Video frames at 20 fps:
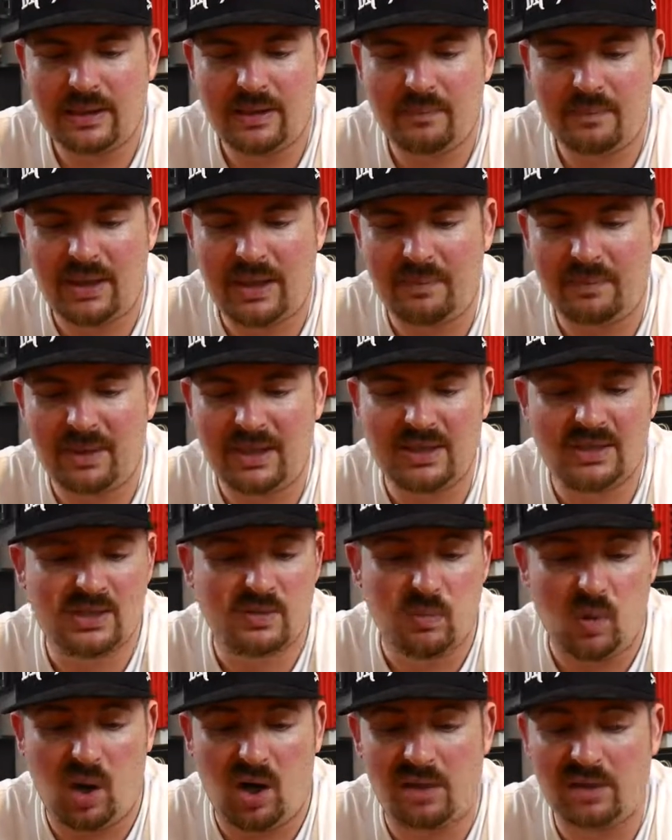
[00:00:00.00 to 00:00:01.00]
Maybe
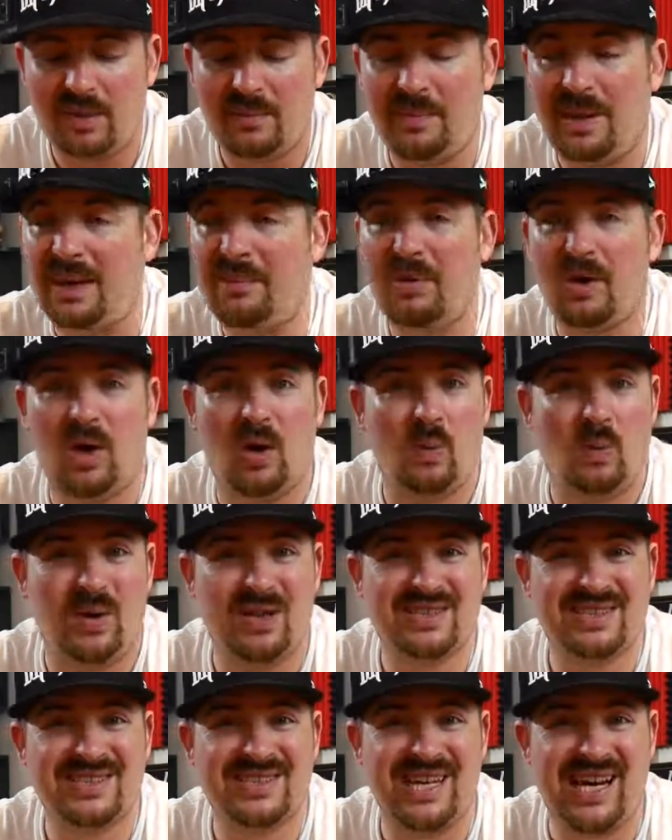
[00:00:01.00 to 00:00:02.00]
smaller, maybe on
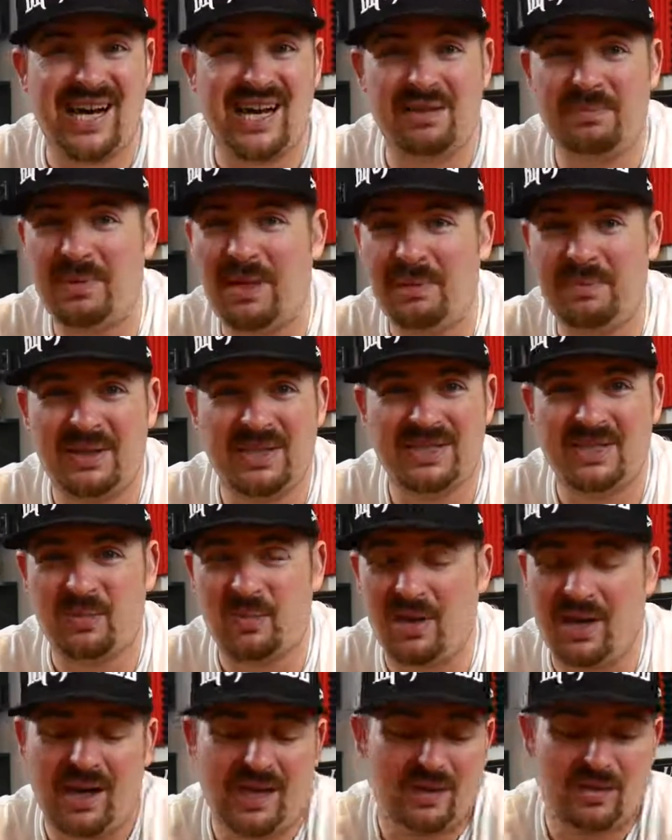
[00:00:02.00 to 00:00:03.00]
one side, maybe
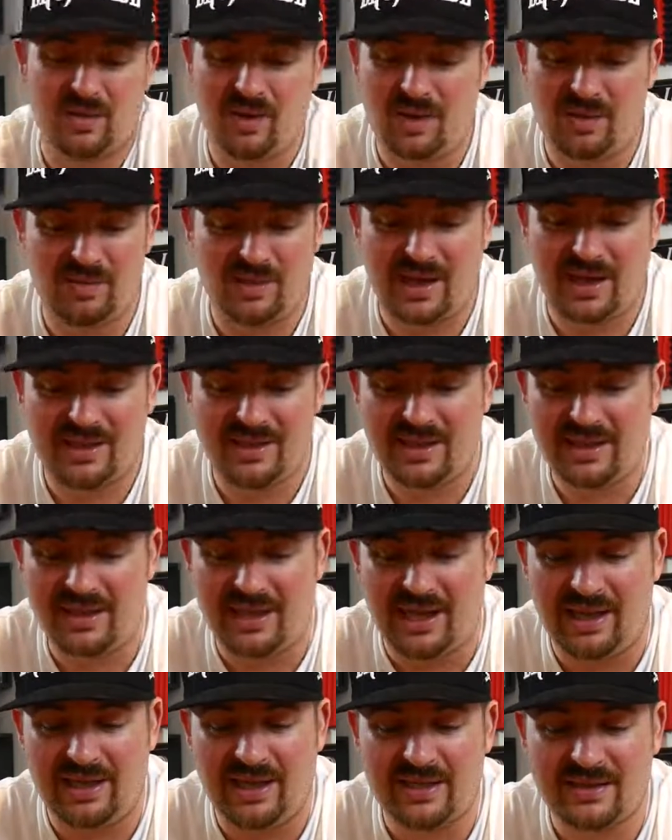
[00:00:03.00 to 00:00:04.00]
some, I don't know.
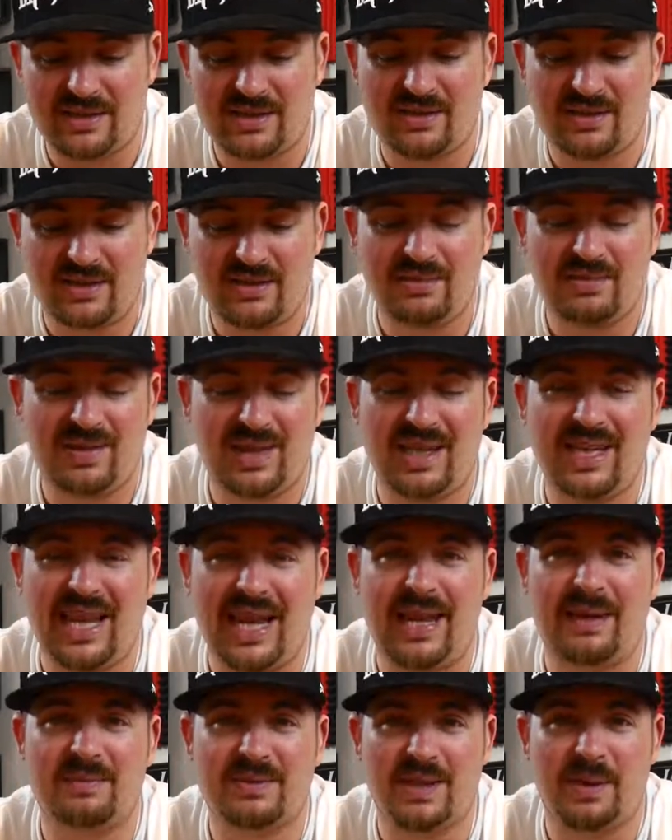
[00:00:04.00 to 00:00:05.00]
It's the
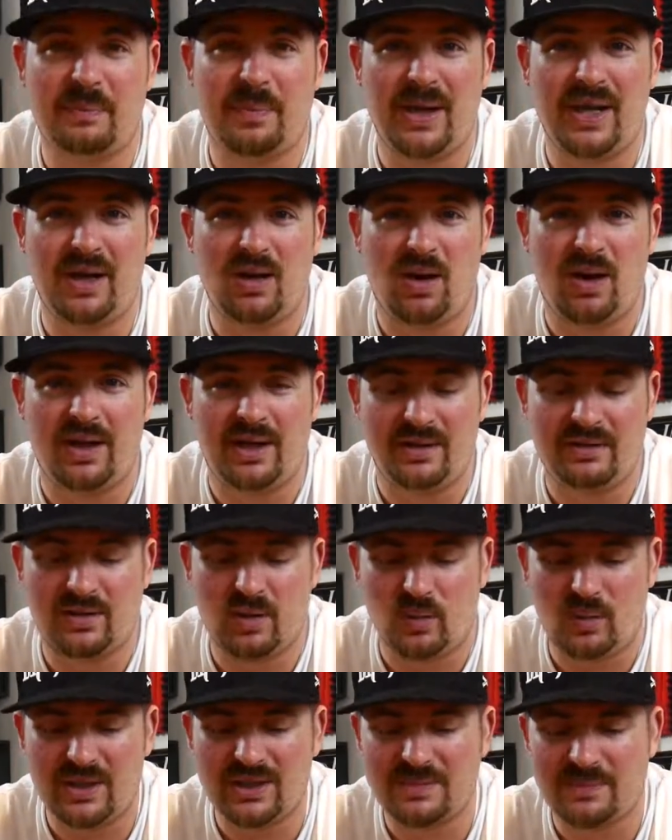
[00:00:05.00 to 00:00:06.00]
names are big on it.
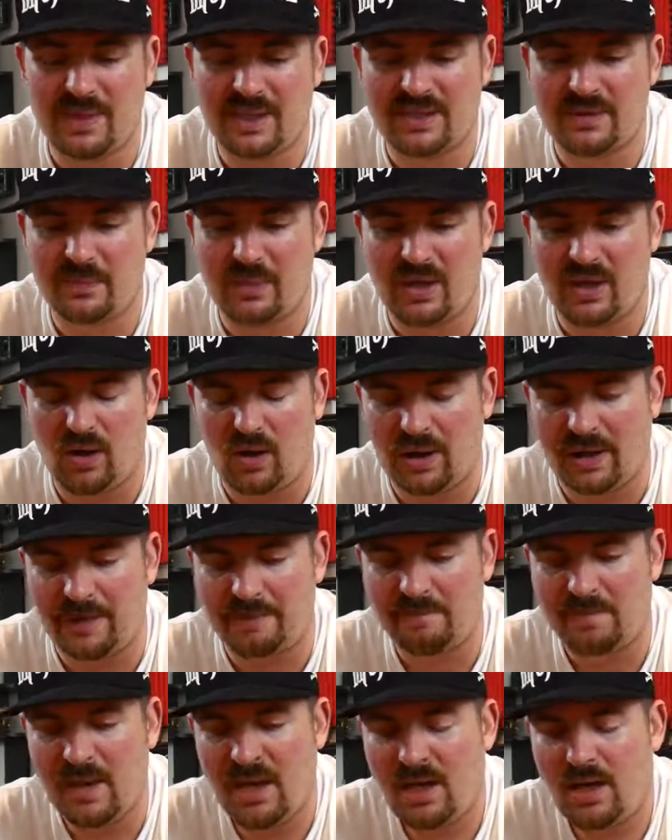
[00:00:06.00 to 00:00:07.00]
The Wismec's big on it.
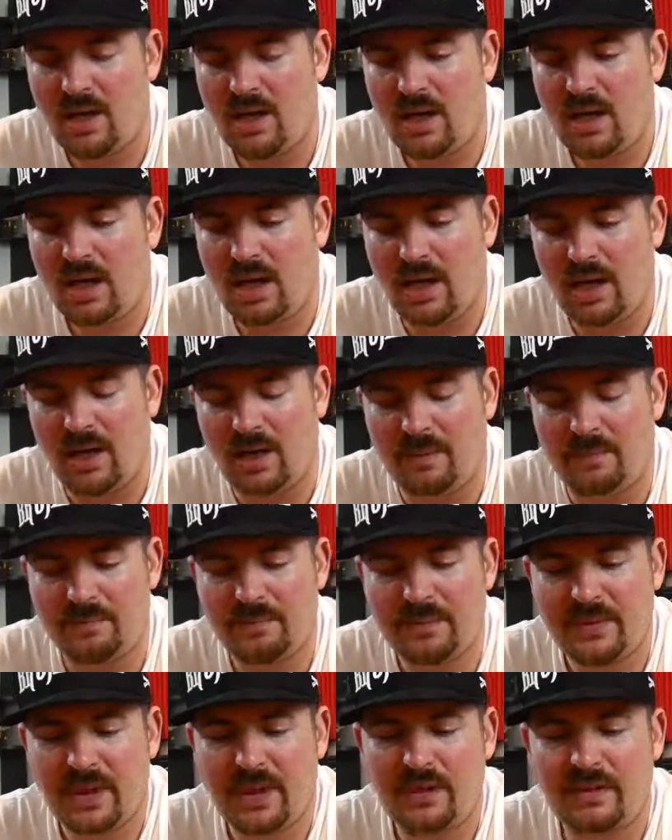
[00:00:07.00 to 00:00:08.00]

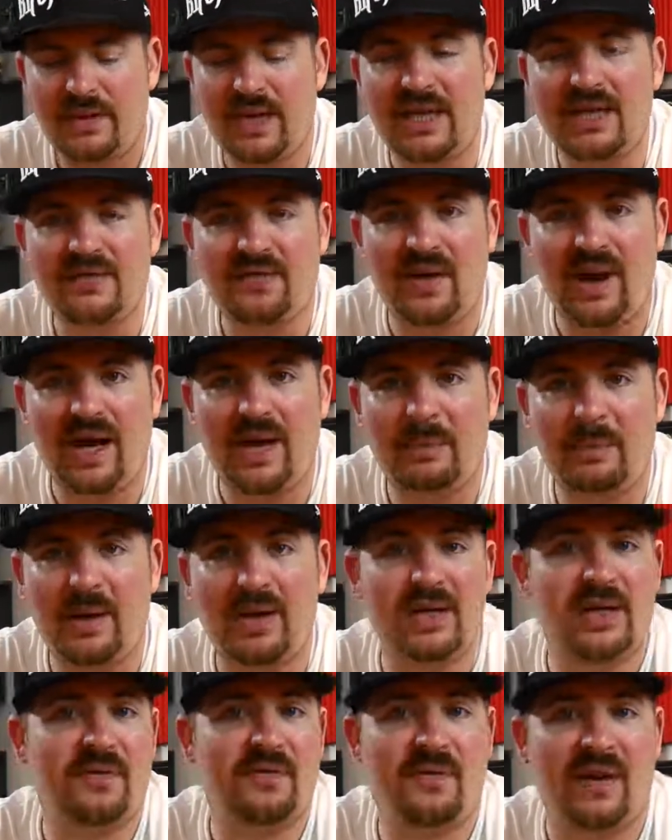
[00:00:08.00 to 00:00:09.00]
Nice fire
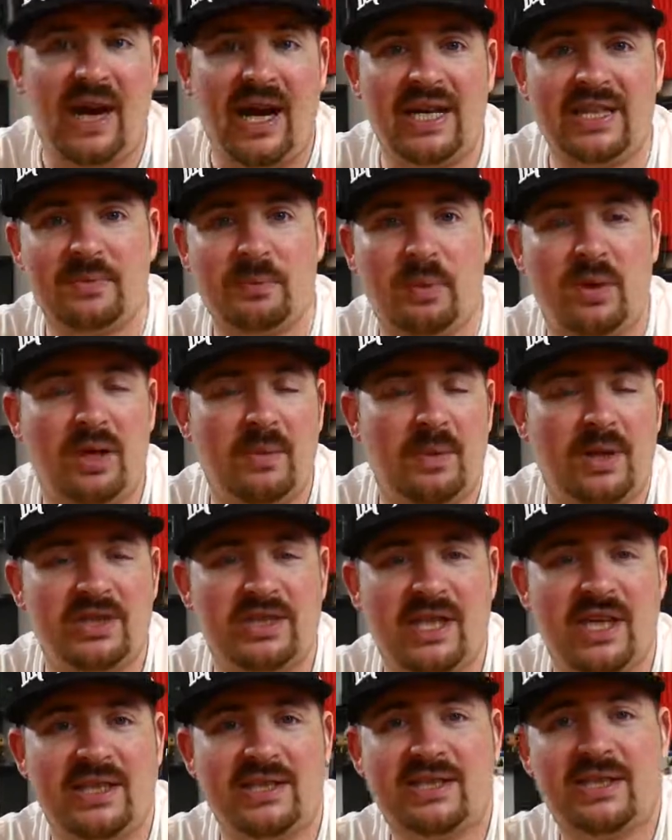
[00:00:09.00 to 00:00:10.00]
button. It fires pretty
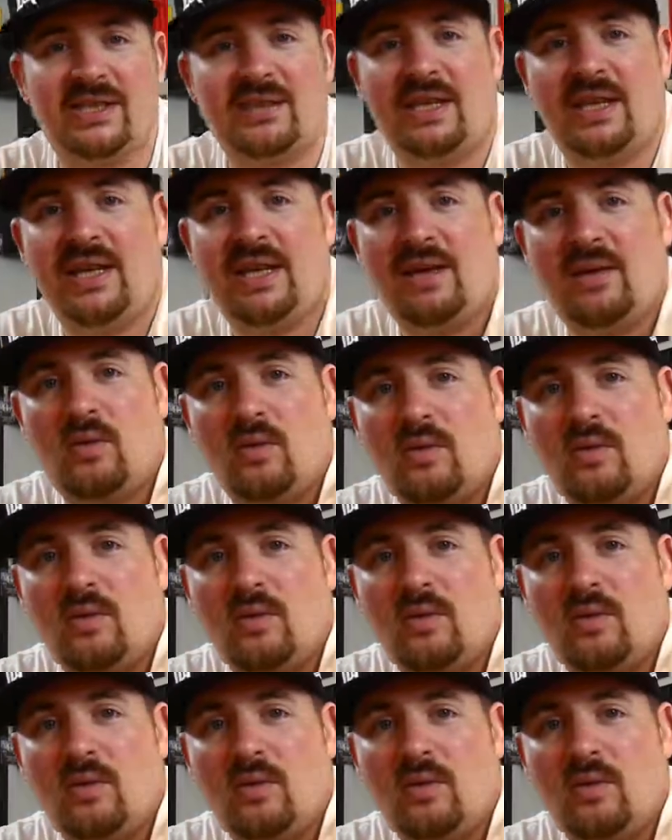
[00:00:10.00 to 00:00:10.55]
much instantly.